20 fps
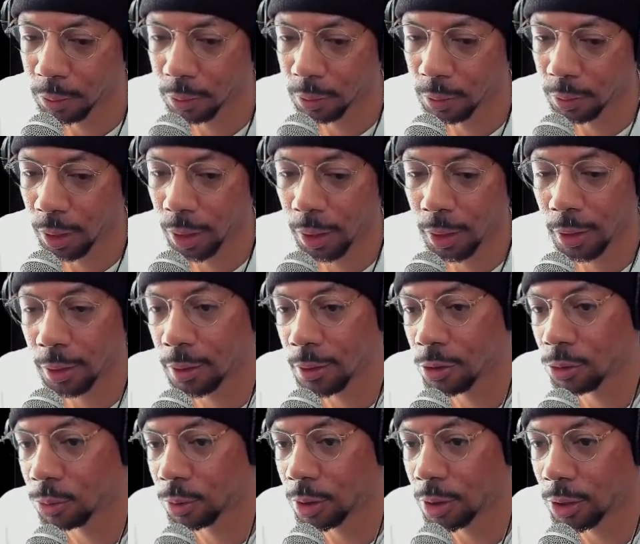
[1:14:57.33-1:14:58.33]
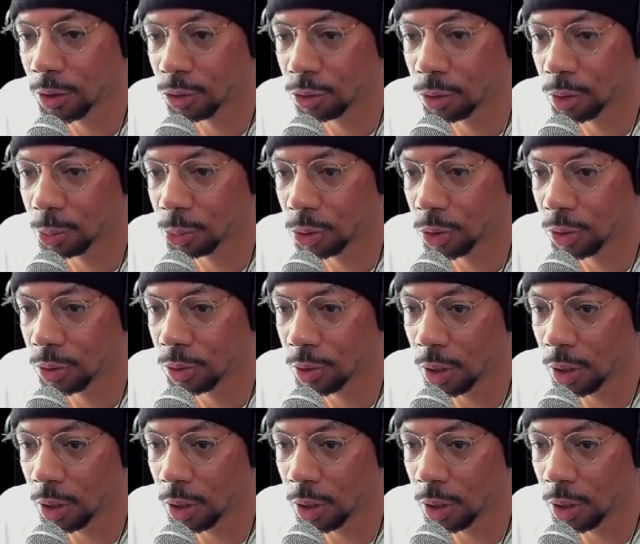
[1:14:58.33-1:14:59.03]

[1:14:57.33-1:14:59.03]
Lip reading: yeah, and these were inscriptions